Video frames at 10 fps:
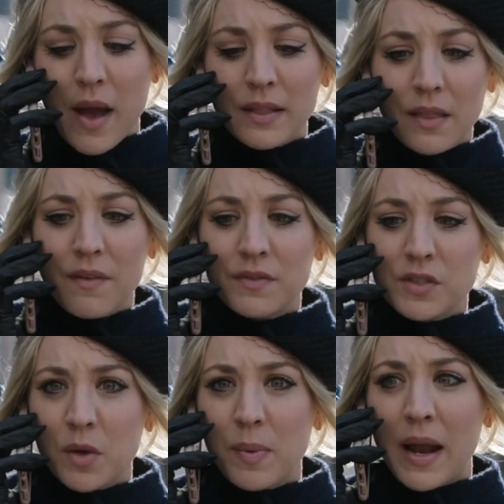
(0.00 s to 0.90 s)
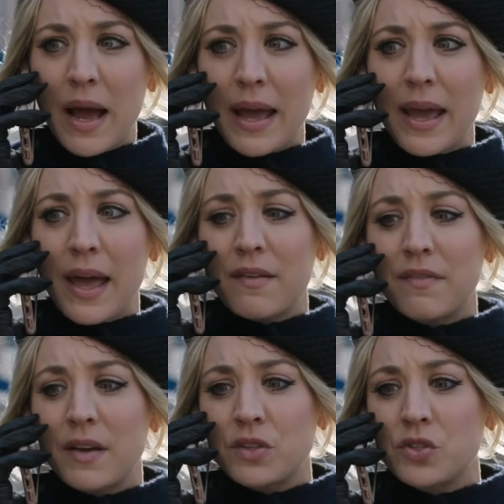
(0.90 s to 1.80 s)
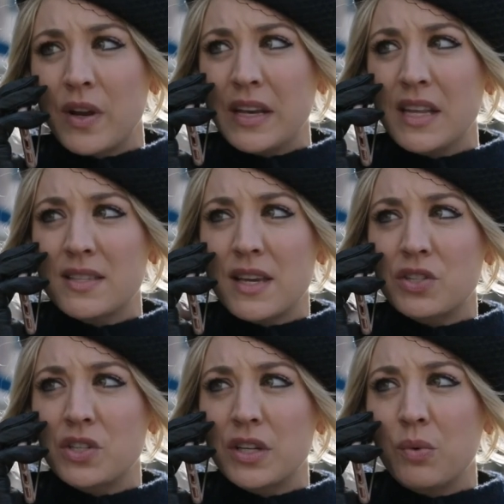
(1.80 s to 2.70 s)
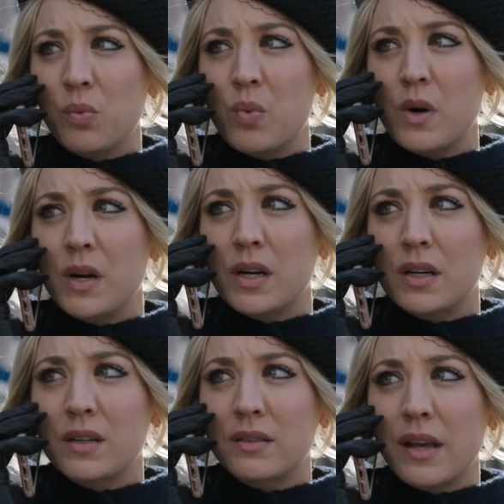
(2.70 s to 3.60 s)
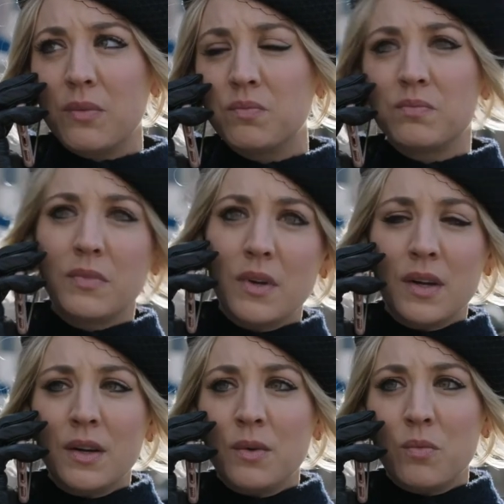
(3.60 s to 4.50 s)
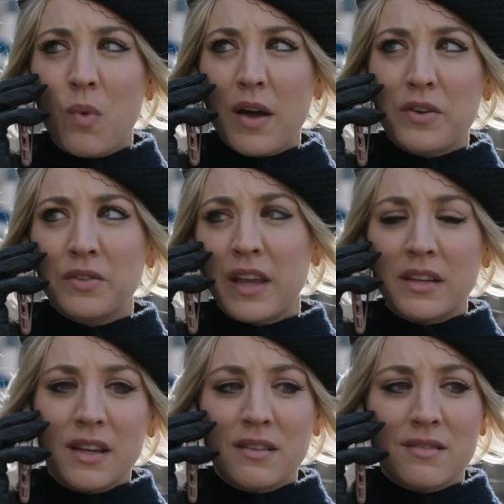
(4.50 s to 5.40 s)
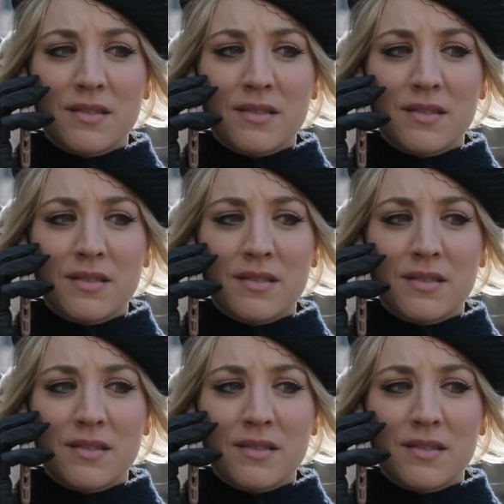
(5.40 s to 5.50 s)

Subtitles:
I'd love to, but I have a training session at work, like water landings